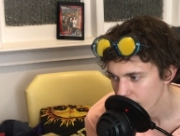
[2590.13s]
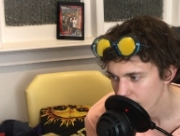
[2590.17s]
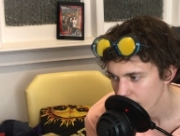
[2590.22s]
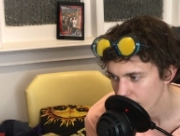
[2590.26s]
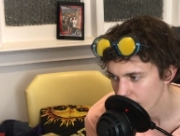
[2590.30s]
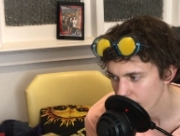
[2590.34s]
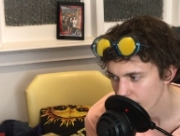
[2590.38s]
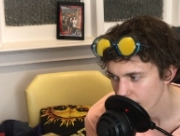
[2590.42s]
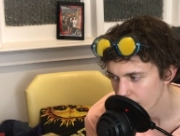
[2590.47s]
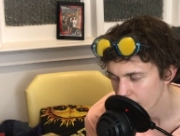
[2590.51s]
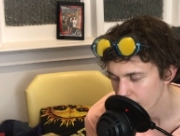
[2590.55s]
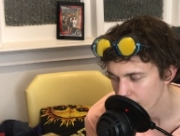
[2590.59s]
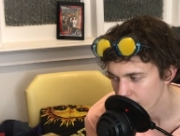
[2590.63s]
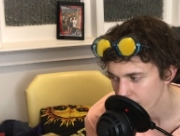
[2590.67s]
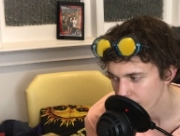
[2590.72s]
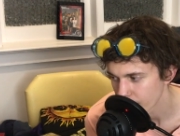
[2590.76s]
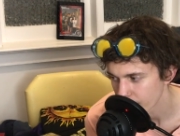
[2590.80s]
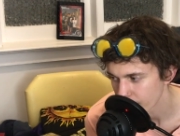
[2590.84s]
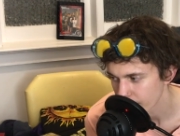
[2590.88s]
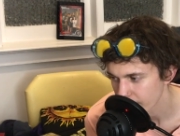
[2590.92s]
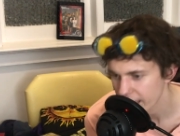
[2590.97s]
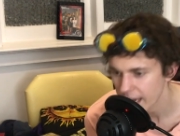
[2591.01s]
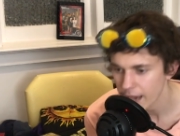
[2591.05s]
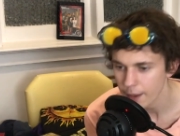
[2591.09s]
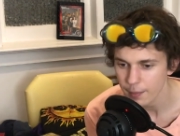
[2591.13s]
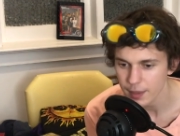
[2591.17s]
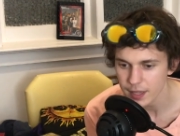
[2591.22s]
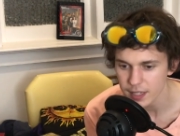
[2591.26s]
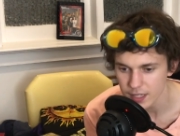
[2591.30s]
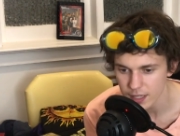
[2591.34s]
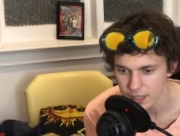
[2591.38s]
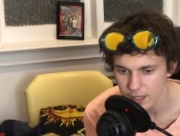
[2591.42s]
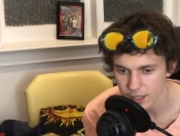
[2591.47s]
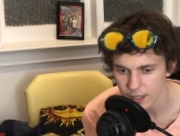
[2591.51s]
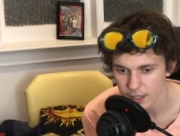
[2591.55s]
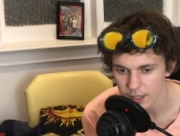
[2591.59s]
um, like I
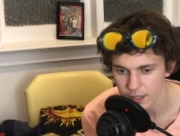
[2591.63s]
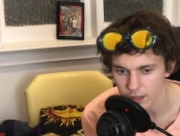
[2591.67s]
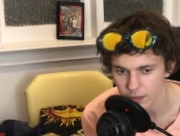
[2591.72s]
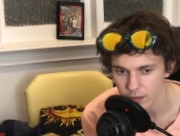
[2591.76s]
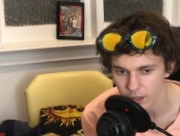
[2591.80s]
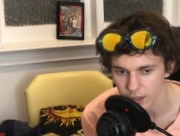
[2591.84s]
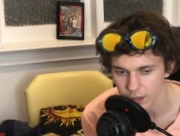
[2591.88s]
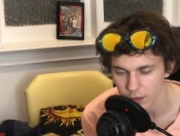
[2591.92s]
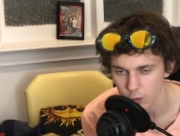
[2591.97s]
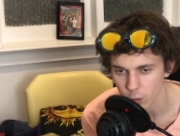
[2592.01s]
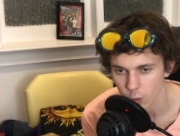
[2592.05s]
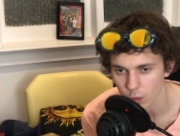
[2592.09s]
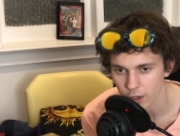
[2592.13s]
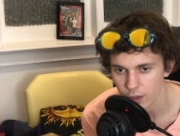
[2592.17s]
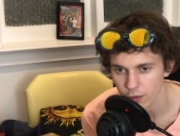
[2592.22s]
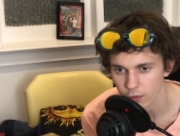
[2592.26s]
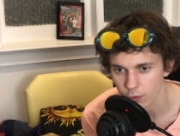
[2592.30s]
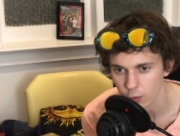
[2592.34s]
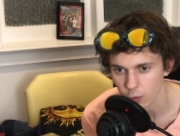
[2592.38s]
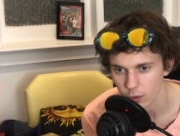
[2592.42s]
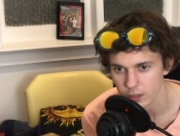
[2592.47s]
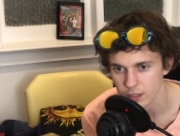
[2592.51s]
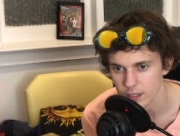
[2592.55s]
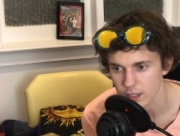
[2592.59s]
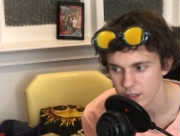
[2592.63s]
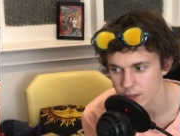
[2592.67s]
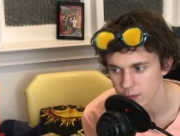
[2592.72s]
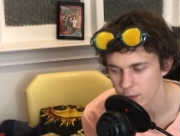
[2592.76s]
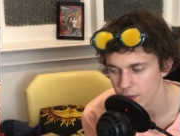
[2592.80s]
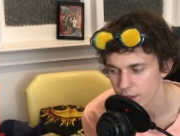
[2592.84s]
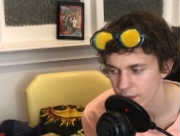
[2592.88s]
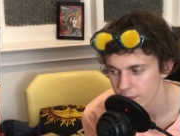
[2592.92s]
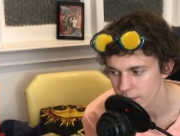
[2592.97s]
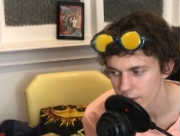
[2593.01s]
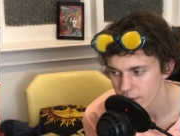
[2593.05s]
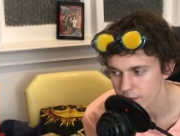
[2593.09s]
miss the, like, twenty fourteen,
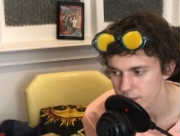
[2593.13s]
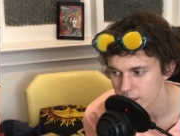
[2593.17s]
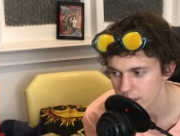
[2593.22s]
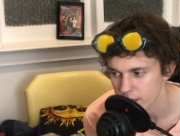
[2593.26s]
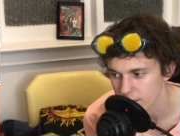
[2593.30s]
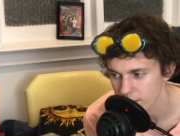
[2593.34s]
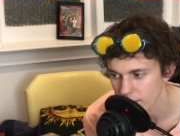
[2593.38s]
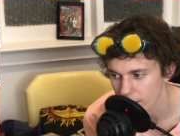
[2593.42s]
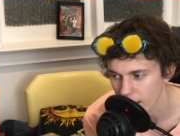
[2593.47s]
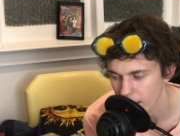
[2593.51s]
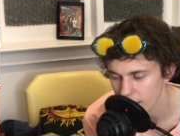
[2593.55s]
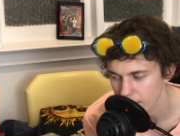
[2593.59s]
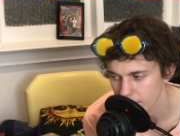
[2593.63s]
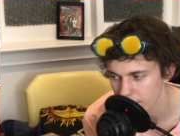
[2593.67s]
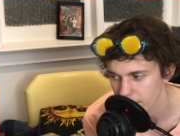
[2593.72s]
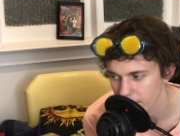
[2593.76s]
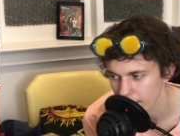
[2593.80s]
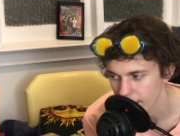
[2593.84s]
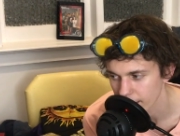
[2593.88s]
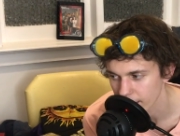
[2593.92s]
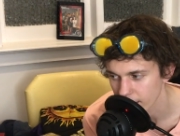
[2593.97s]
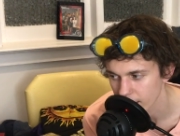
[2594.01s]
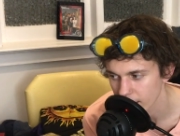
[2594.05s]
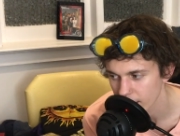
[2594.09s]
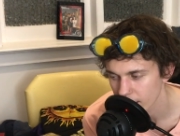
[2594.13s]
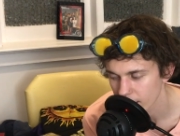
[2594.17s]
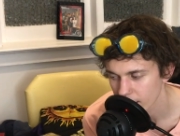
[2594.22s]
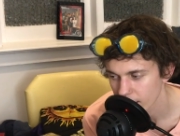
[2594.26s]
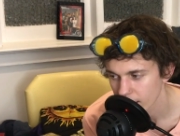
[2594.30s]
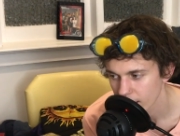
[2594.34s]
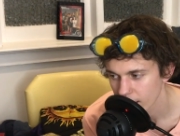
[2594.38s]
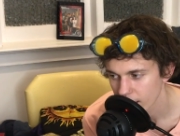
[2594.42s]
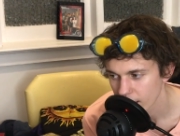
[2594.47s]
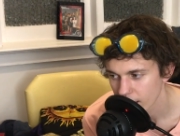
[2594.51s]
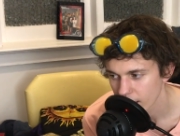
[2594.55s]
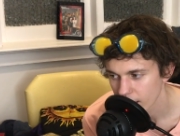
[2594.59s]
twenty fifteen Vine where, like,
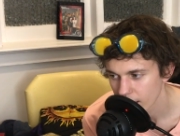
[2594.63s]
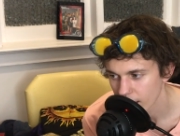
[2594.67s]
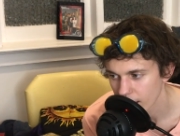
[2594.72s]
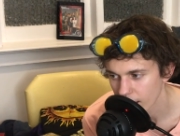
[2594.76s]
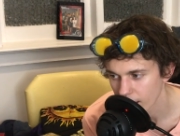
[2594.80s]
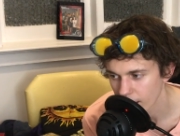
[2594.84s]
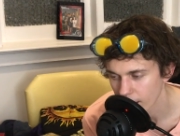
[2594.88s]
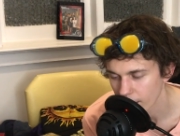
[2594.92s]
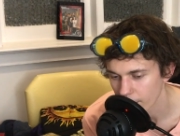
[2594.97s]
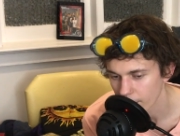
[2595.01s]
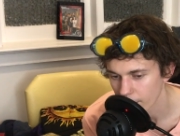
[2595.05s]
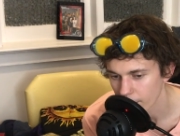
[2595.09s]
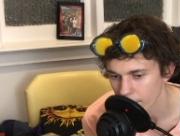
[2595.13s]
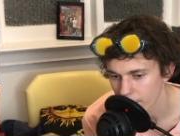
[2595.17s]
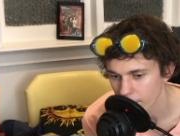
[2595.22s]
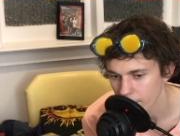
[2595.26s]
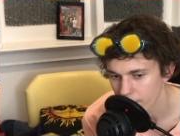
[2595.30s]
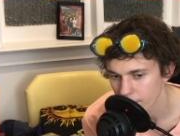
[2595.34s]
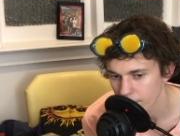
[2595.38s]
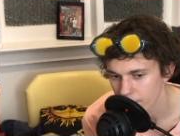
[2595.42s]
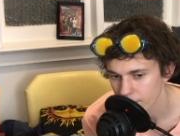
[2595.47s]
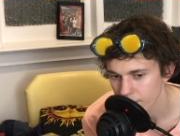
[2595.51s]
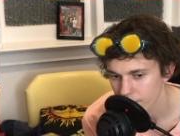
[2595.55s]
um,